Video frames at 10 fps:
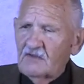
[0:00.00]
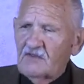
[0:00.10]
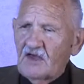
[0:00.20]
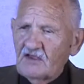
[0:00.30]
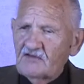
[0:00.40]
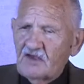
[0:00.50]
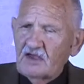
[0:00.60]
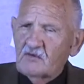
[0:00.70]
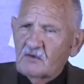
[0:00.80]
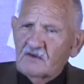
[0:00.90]
Things
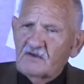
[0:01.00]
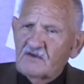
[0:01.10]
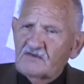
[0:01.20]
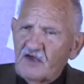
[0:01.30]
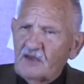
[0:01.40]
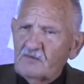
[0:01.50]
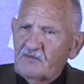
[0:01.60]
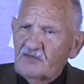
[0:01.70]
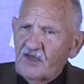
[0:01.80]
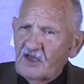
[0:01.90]
equal to the same
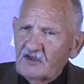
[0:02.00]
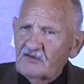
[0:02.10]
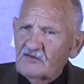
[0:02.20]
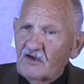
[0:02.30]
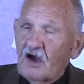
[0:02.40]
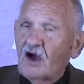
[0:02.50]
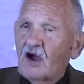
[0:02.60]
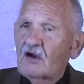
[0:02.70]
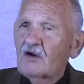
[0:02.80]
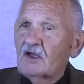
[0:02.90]
things
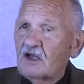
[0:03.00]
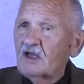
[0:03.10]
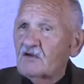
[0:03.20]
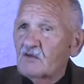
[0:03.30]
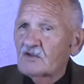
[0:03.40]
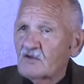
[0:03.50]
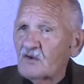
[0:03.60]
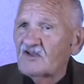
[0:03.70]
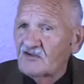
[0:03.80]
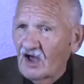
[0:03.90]
are equal
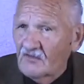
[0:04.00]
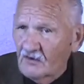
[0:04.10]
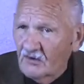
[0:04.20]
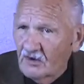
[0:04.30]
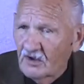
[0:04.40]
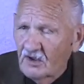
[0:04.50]
to each other.